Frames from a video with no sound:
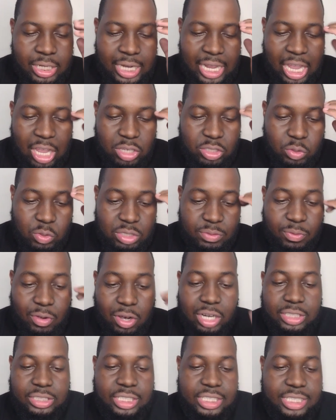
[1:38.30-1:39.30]
Now, so as
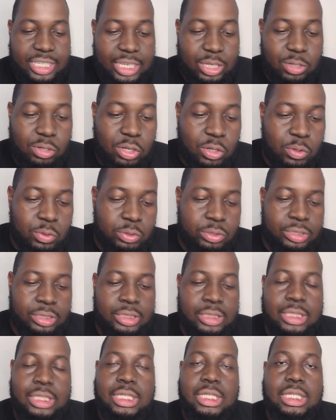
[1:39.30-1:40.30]
far as the deal goes,